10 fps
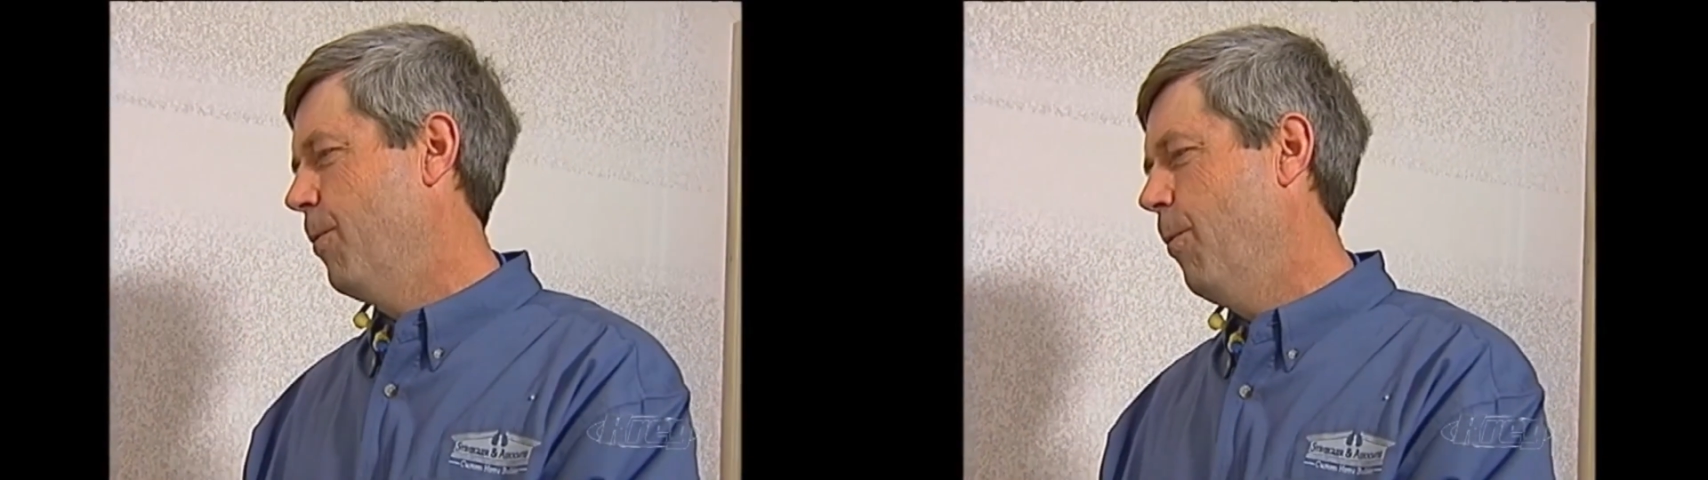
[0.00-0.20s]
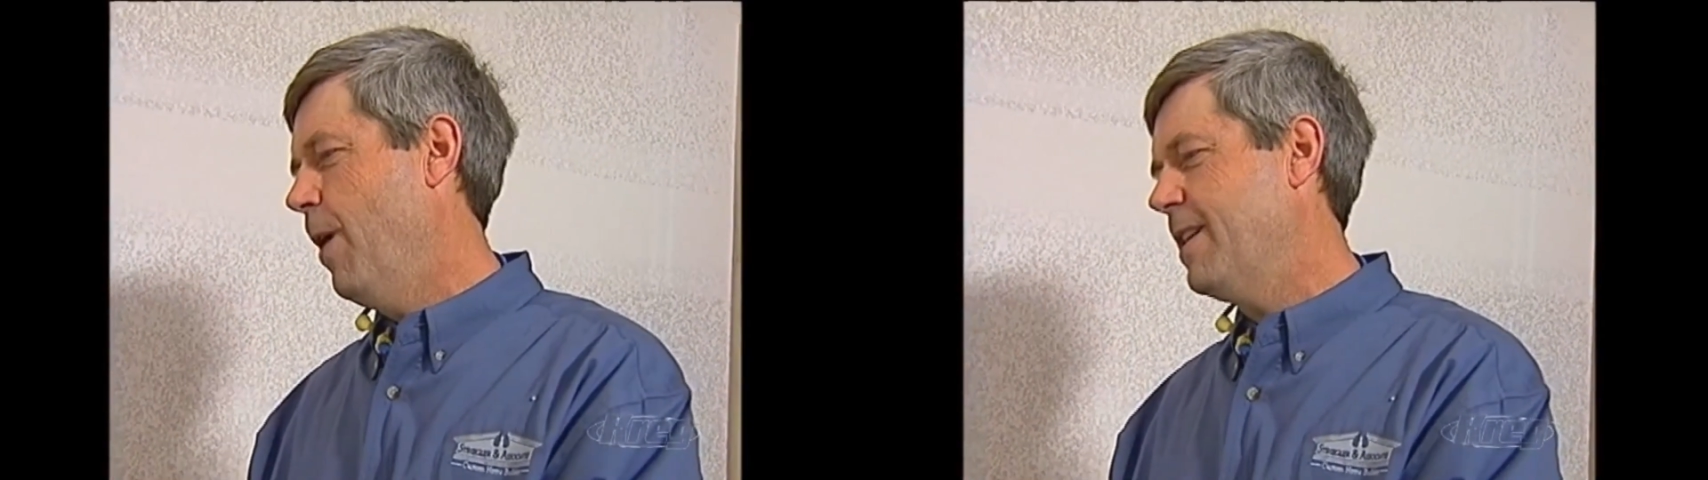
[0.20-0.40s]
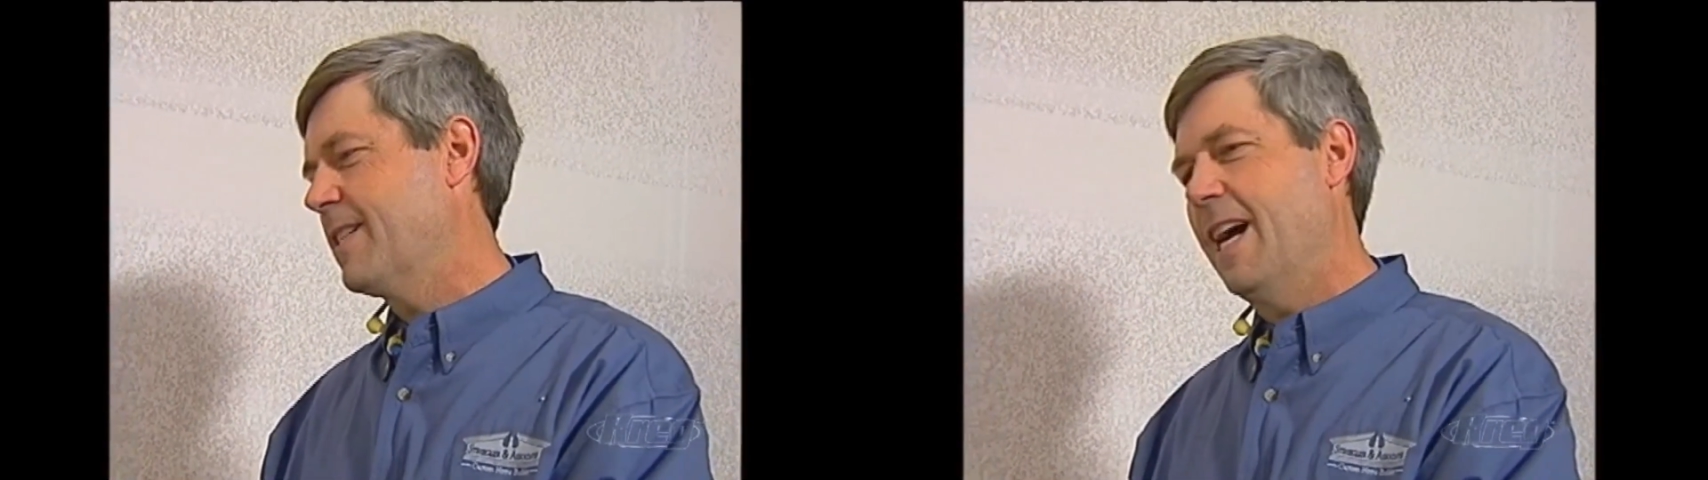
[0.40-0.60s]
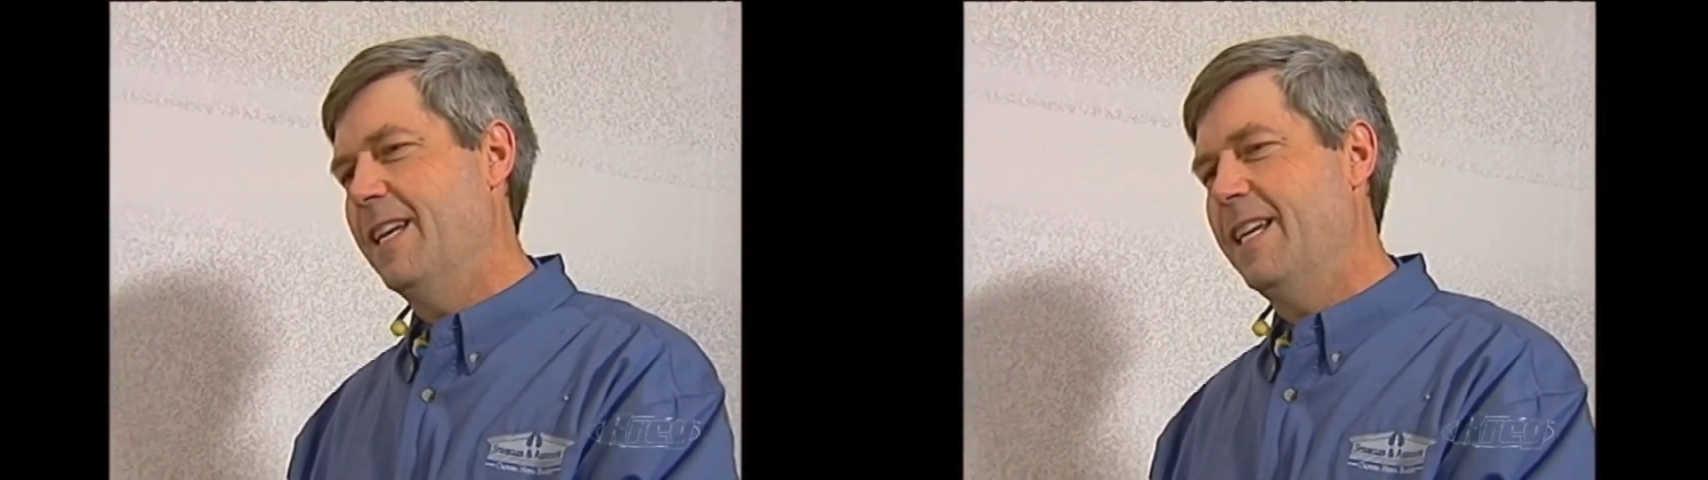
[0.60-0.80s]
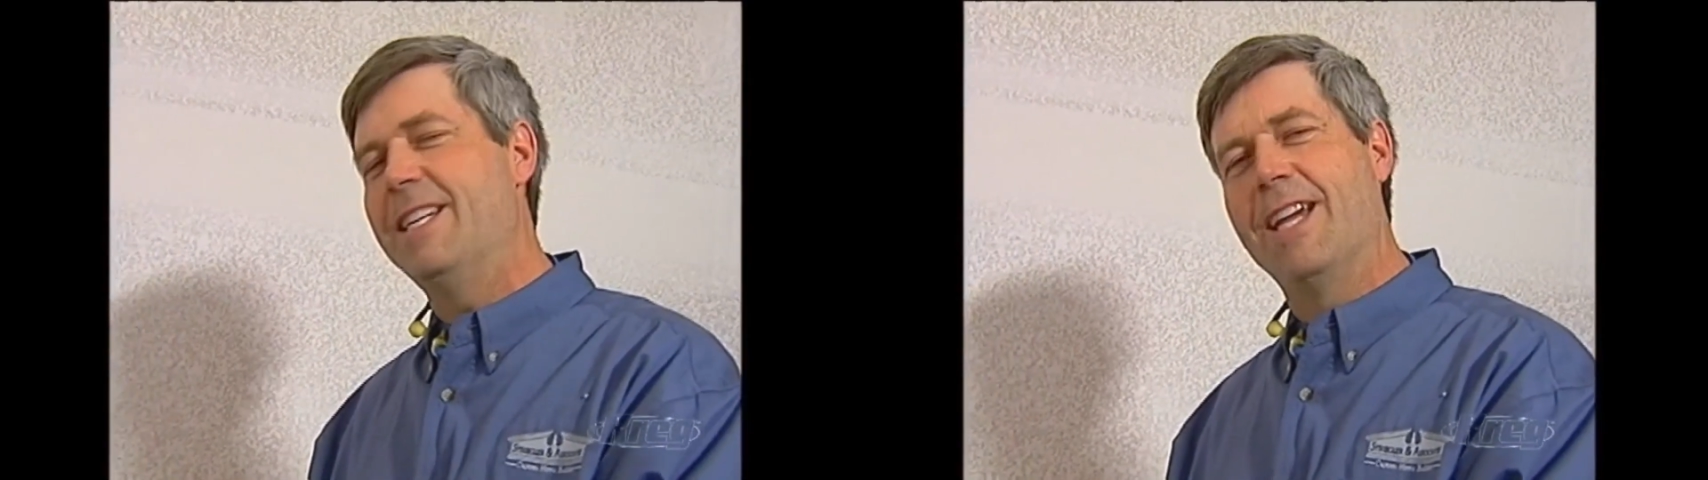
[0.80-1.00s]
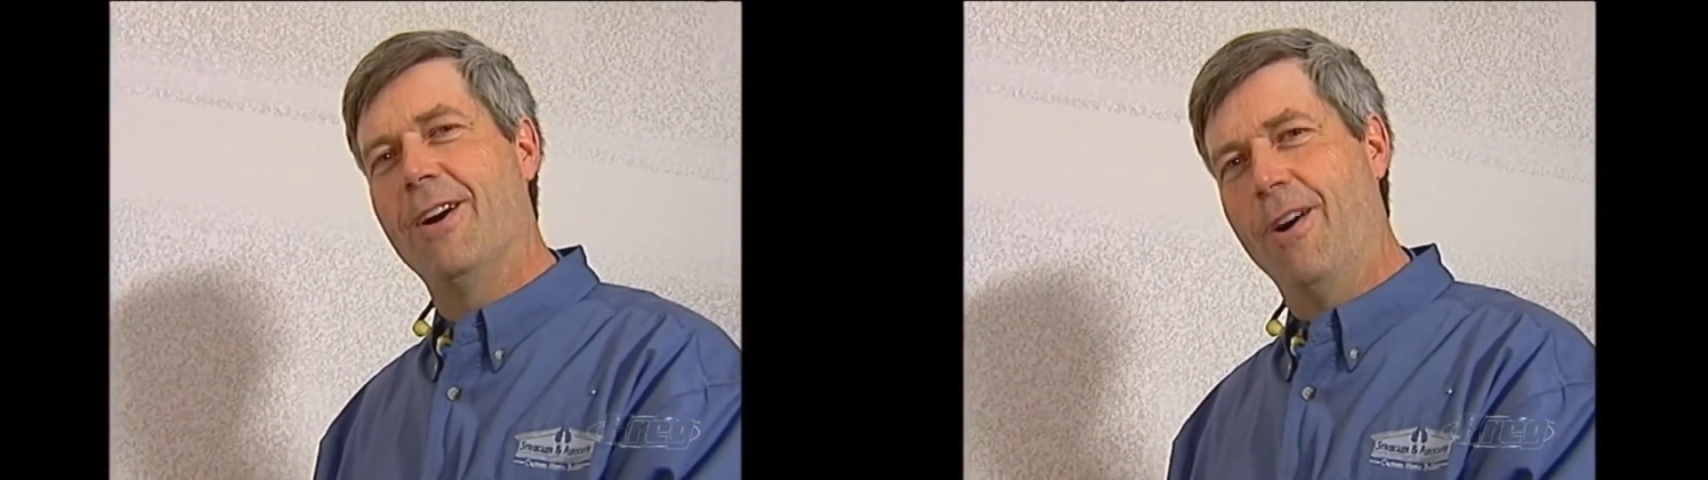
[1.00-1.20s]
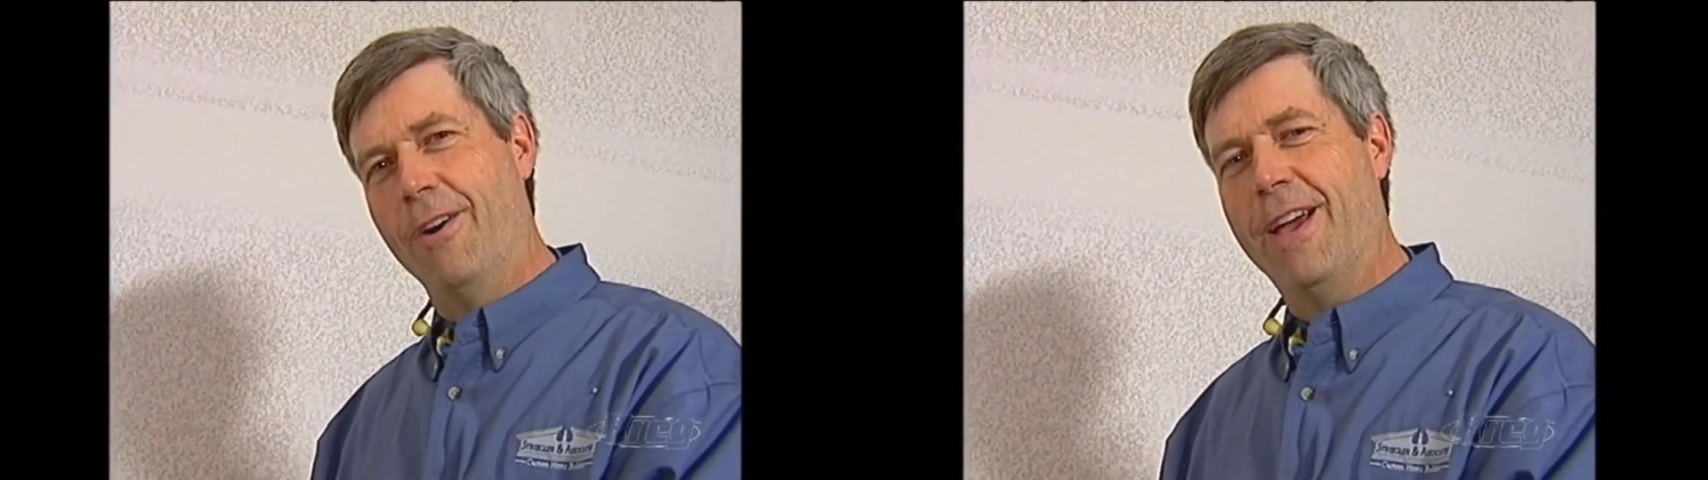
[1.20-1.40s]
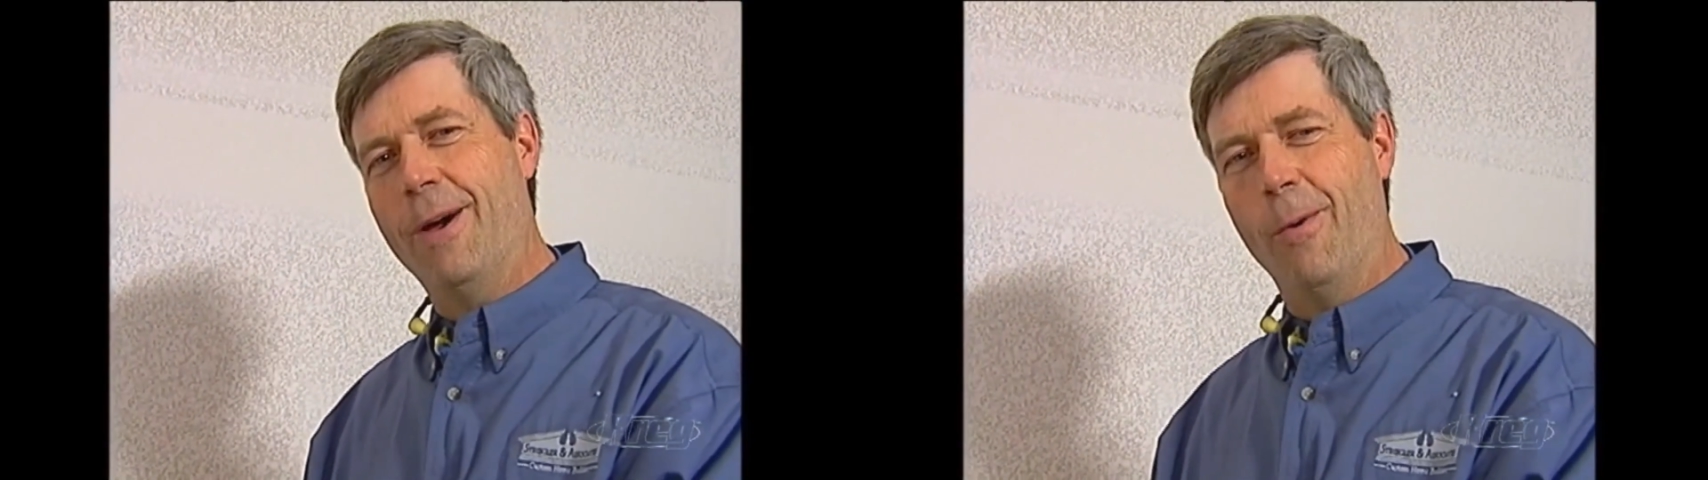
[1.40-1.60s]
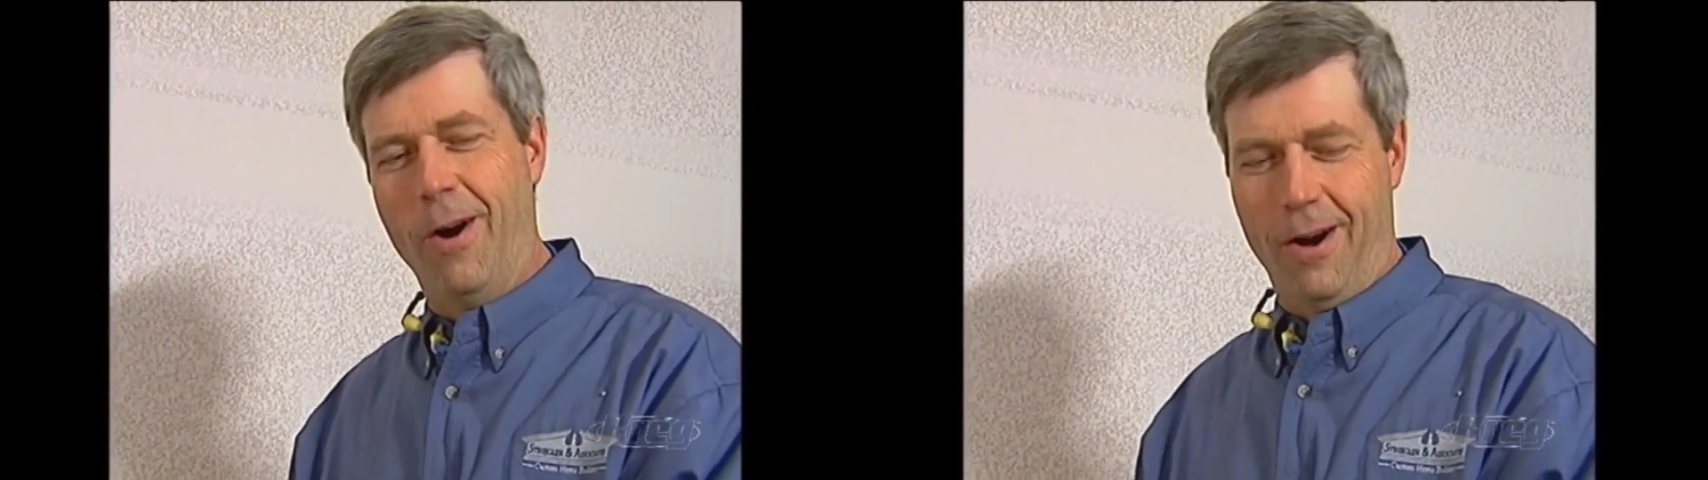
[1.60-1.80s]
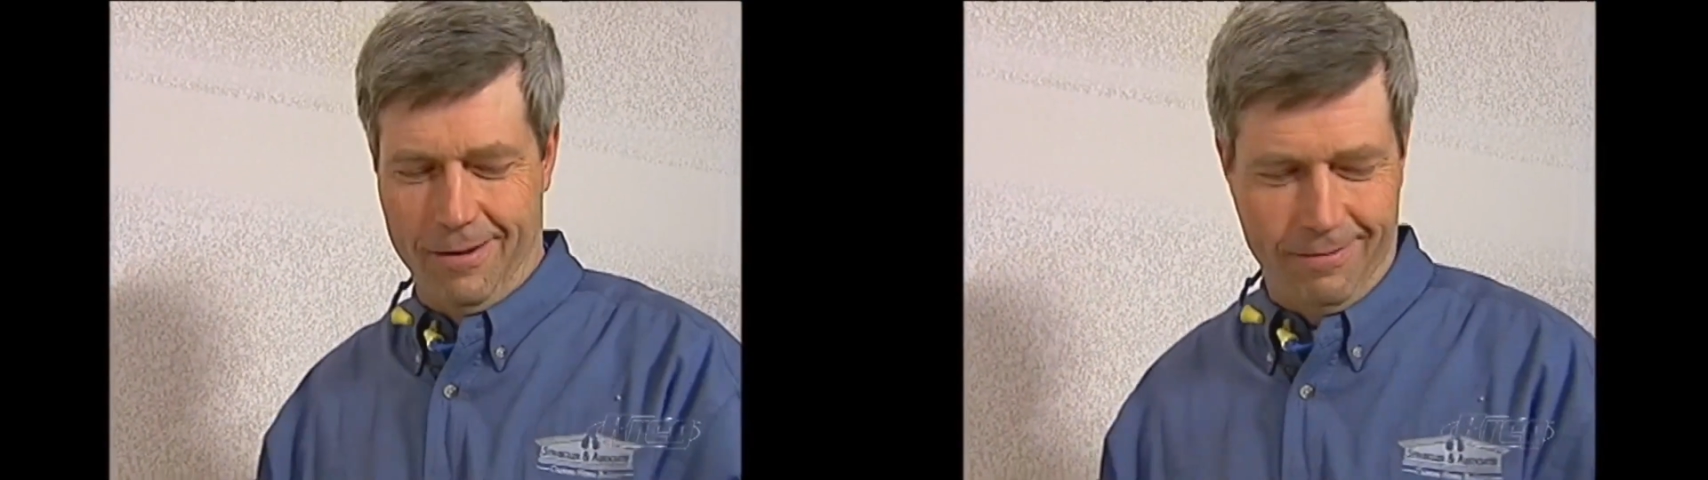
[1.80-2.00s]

wainscot detail on that wall.